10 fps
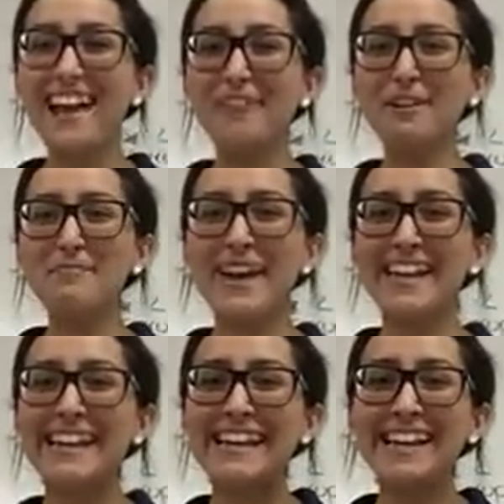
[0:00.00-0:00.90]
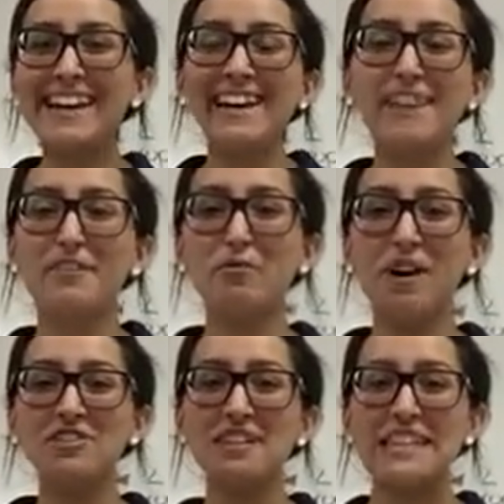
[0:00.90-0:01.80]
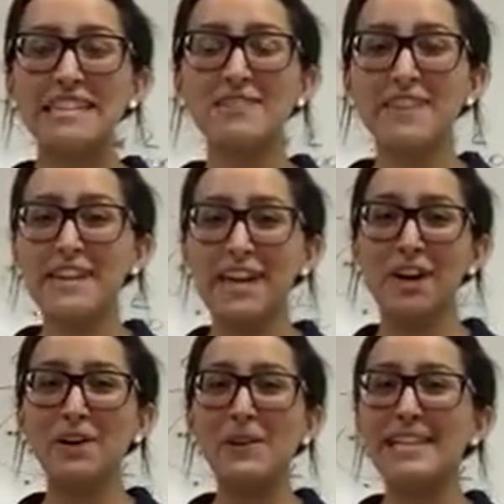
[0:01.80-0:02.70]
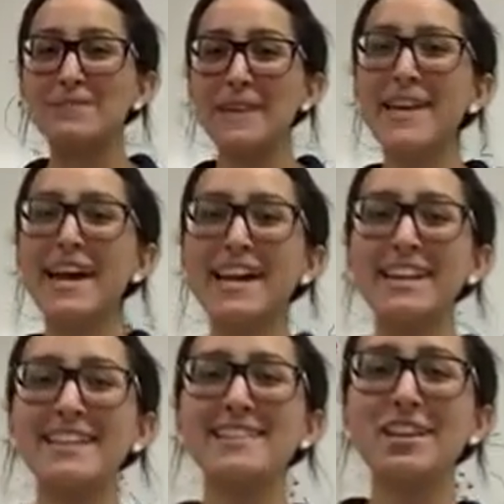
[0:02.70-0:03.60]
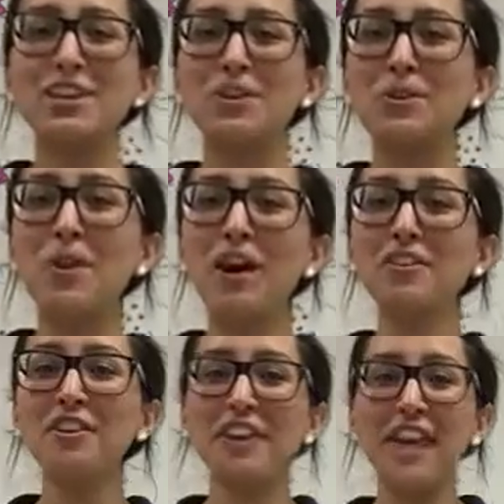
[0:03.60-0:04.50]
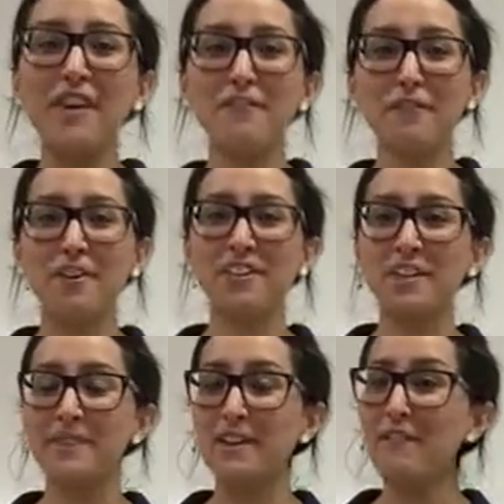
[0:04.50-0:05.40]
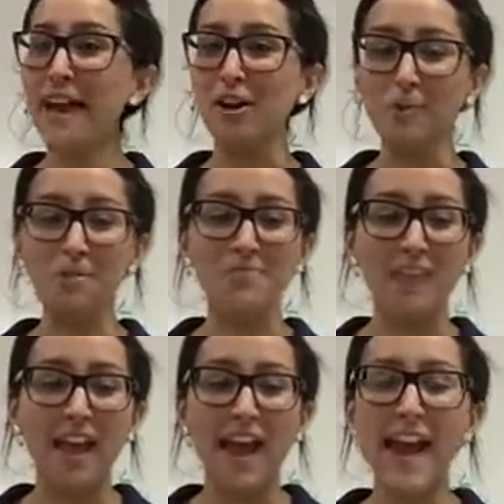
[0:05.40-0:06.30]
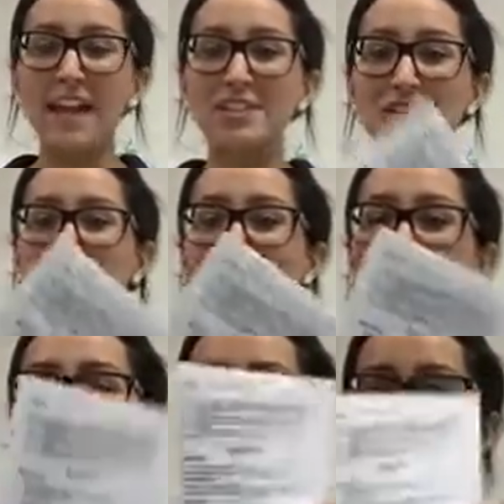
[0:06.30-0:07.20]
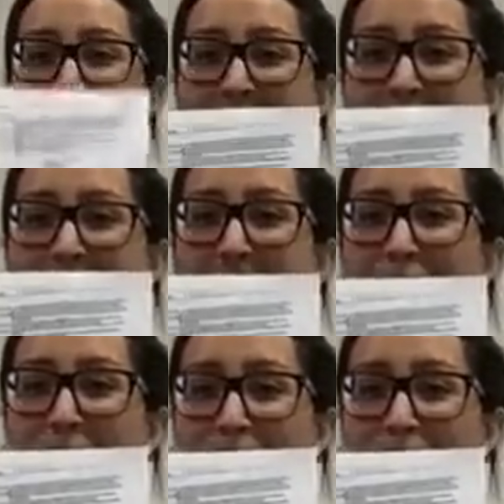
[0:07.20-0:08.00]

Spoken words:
everybody. If you're watching this video, it's because you are looking for a little bit of help as you work on some